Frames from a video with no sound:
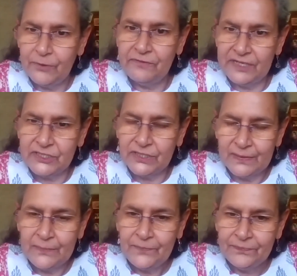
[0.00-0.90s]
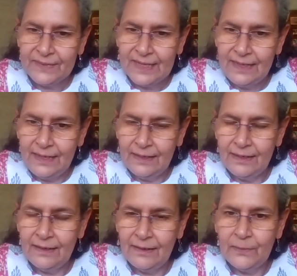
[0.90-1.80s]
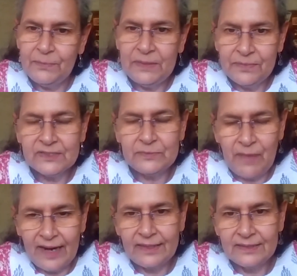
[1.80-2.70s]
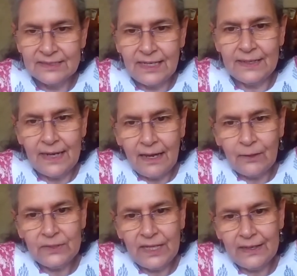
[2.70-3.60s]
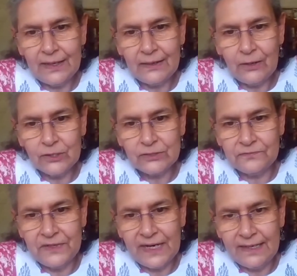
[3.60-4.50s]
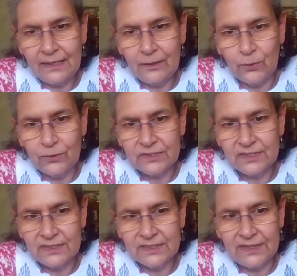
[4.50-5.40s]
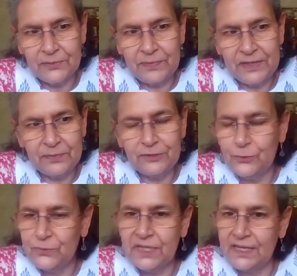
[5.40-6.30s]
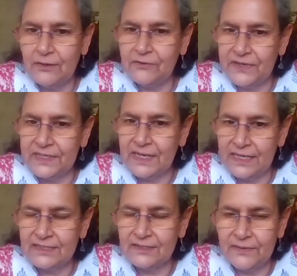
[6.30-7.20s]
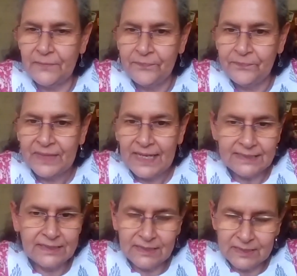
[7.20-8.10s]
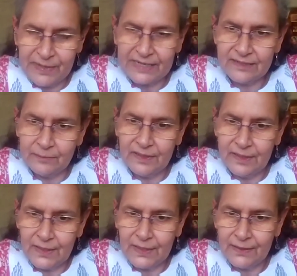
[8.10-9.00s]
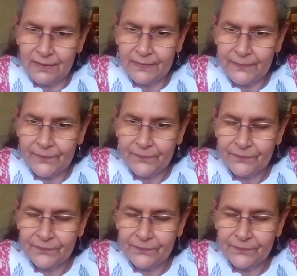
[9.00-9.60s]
profession in people's minds. And now there are lots of training courses, and people do think of it as a respectable